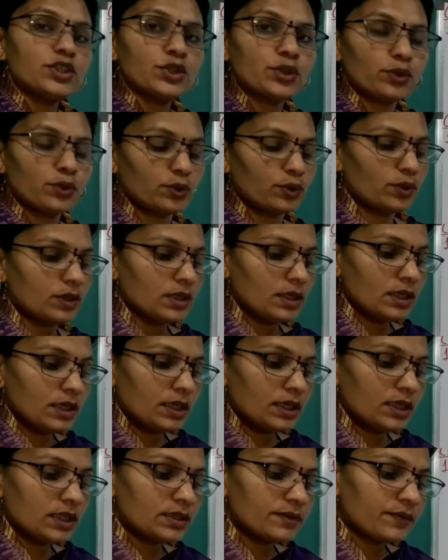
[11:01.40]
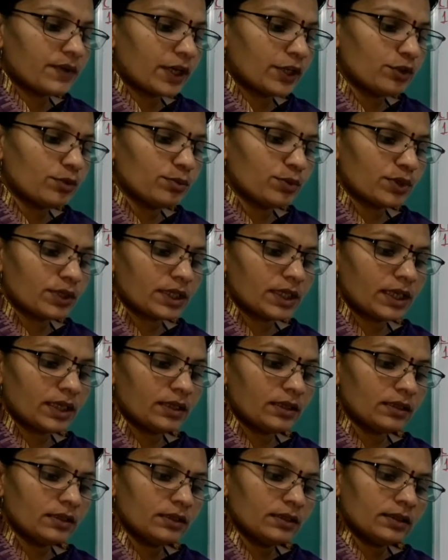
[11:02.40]
row is 5 more
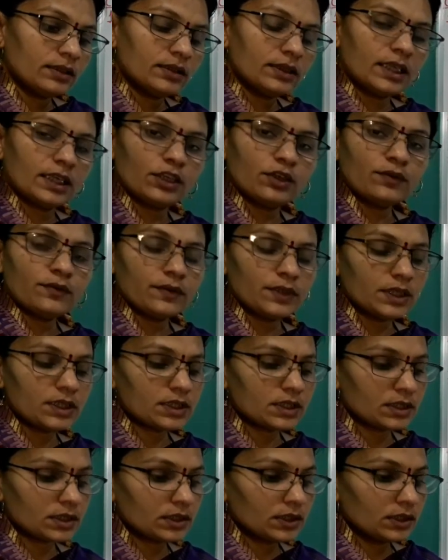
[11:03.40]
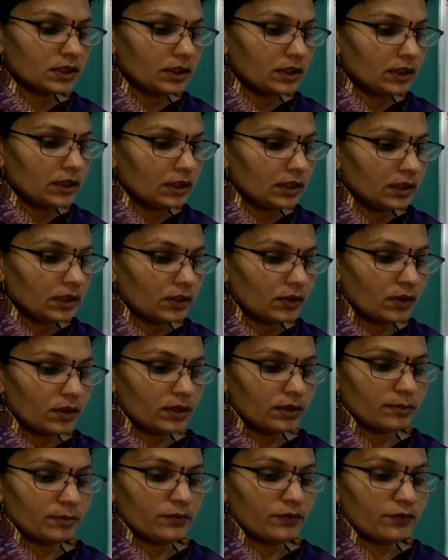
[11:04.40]
than that of each
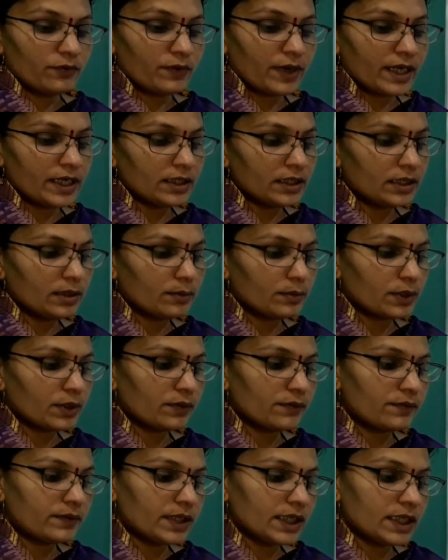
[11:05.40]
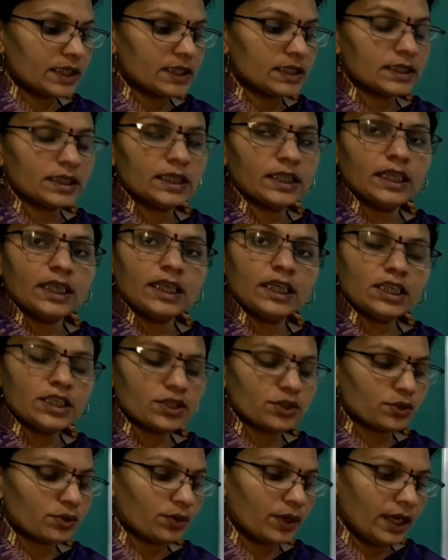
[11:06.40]
column. Find the number of trees in each
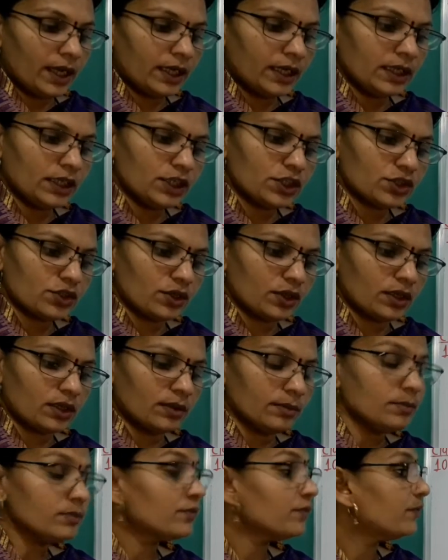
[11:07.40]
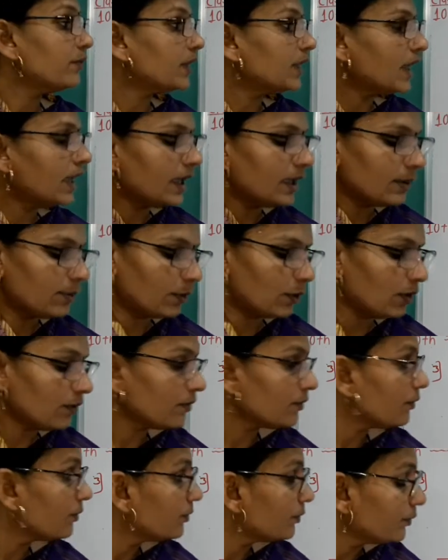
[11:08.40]
row and each column with the help of
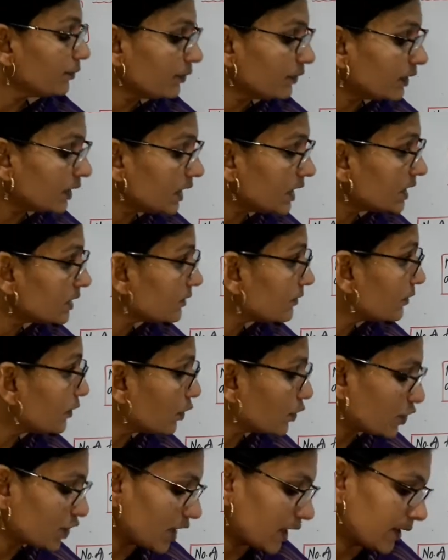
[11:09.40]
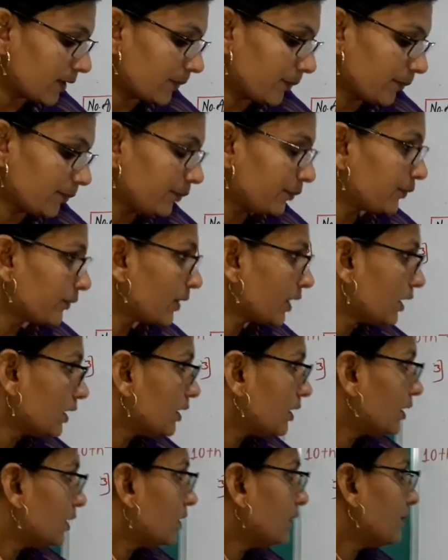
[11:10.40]
this flowchart.
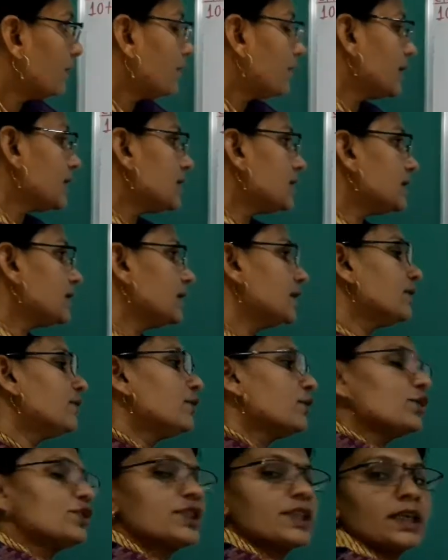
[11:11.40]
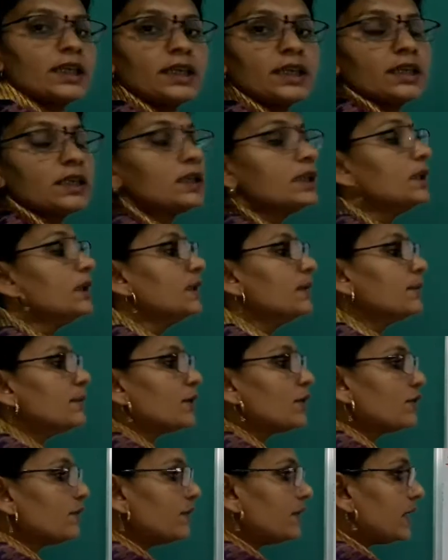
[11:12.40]
First see the flowchart. Number
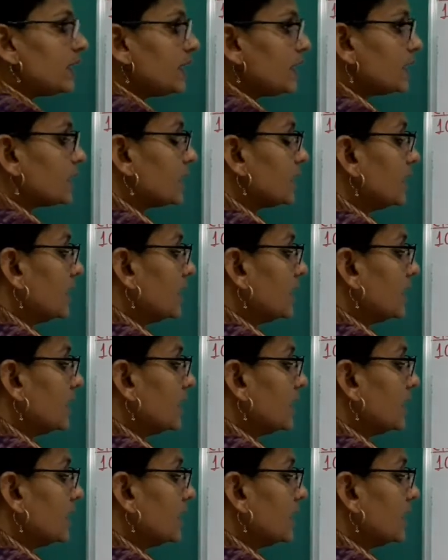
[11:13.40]
of trees